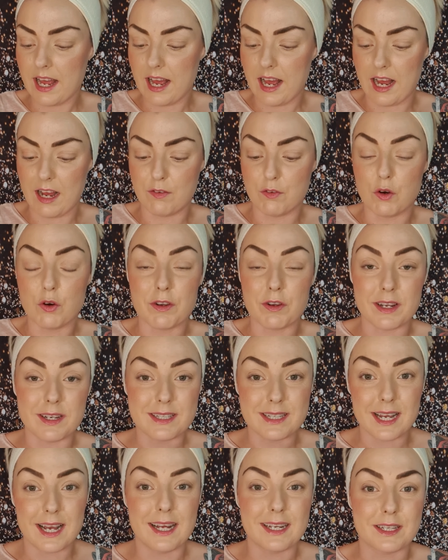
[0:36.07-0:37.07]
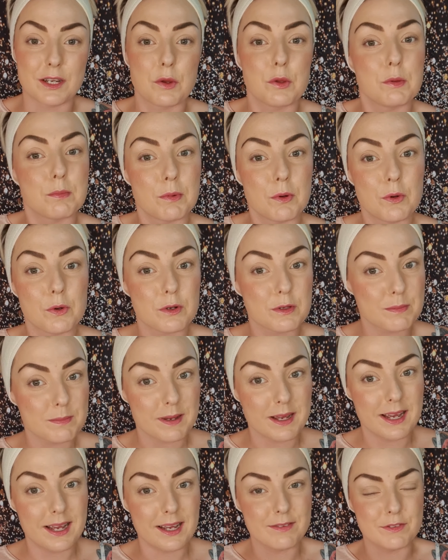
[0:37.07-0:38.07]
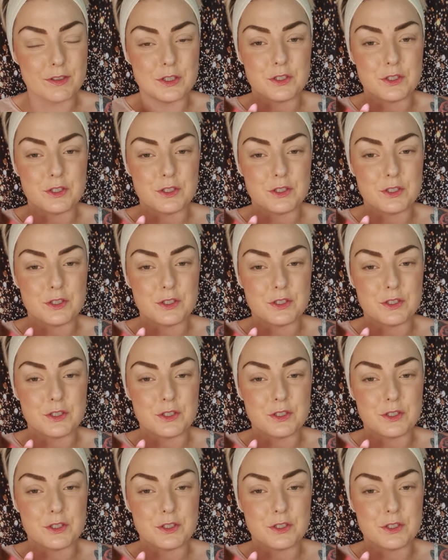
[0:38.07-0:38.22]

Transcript: I've already had it out of the box but I haven't